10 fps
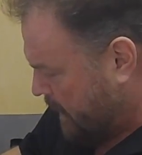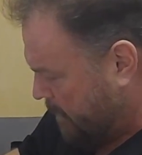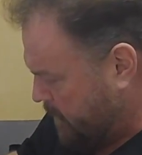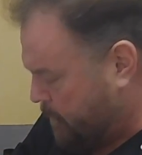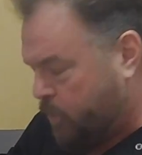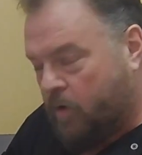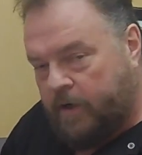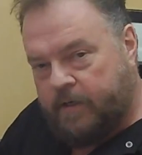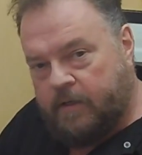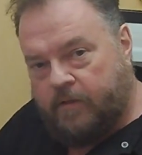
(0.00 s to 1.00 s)
I'm going to
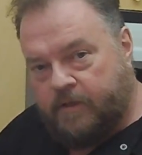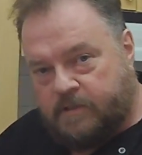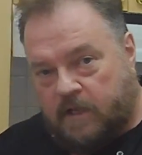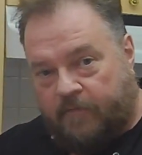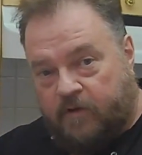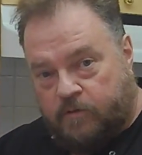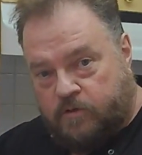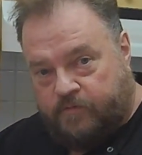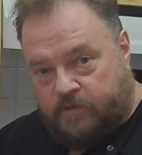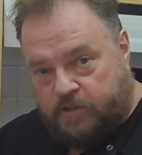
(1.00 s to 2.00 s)
put this La
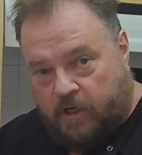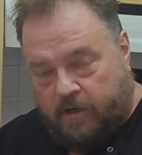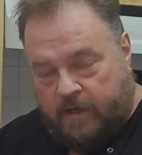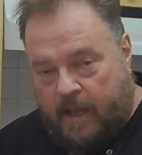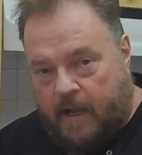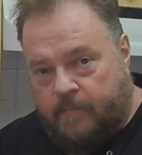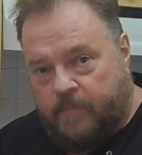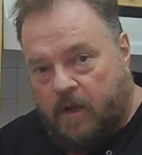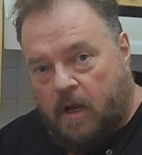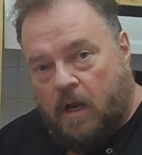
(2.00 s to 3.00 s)
Philosophie Chardonnay,
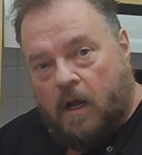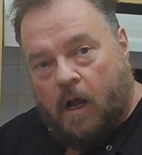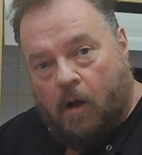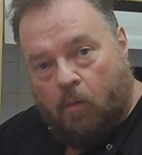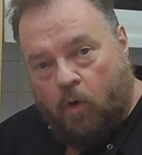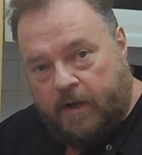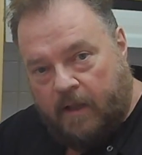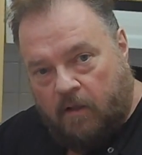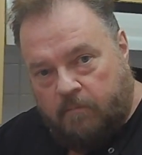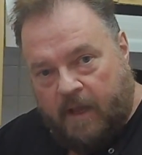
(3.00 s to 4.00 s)
a
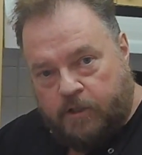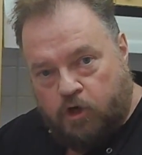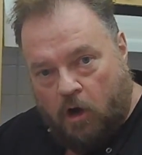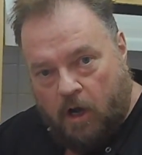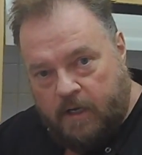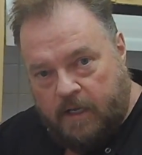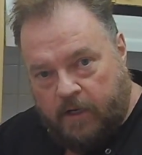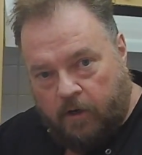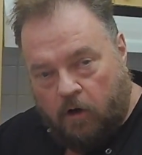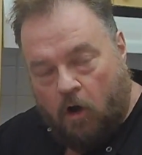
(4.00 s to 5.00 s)
1-gallon batch, on
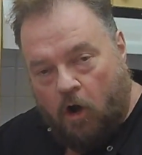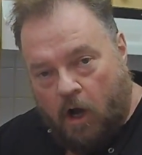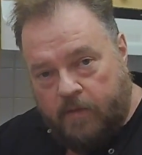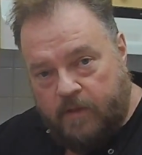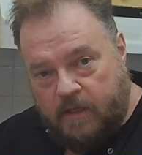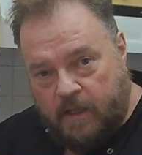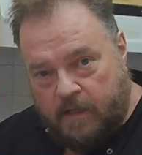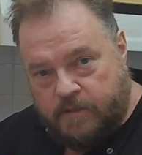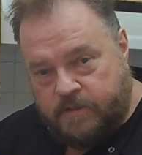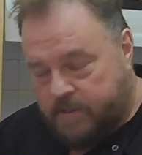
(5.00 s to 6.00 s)
here on the
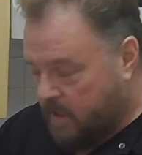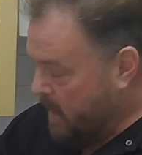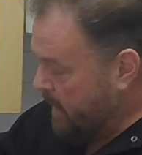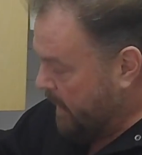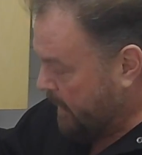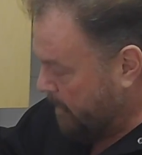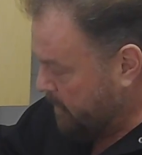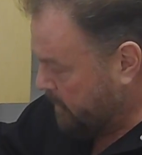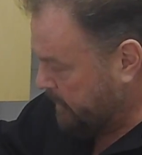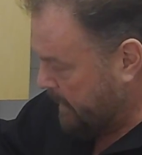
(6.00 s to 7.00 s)
yeast, and I'm going
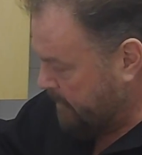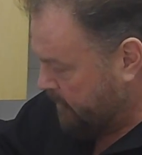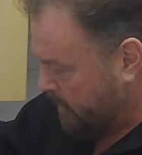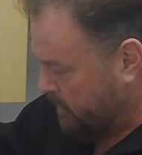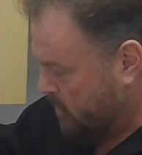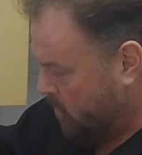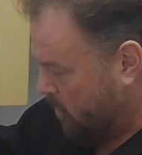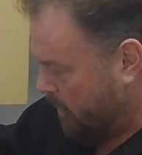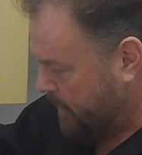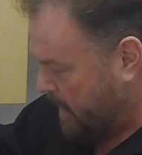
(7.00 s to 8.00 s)
to leave it
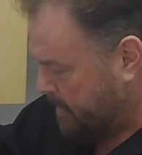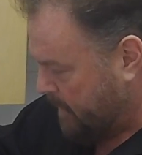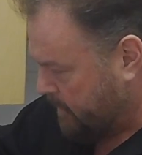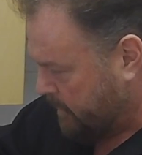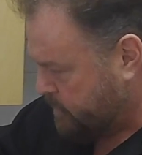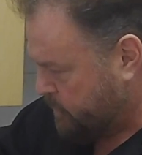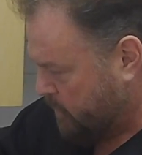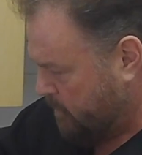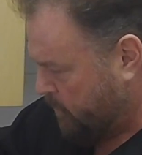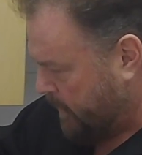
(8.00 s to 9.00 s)
on that magnetic
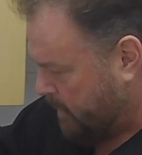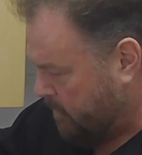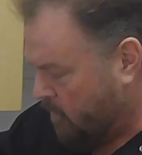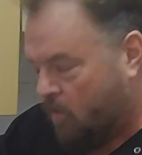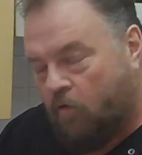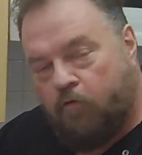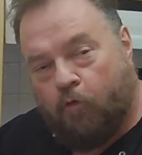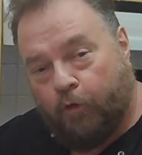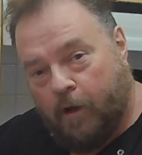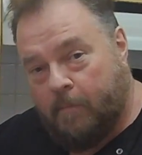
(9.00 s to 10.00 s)
stirring plate
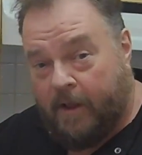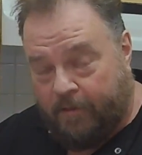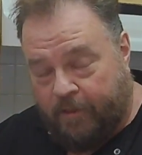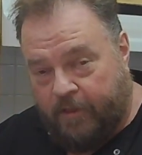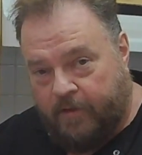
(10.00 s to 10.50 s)
for a month.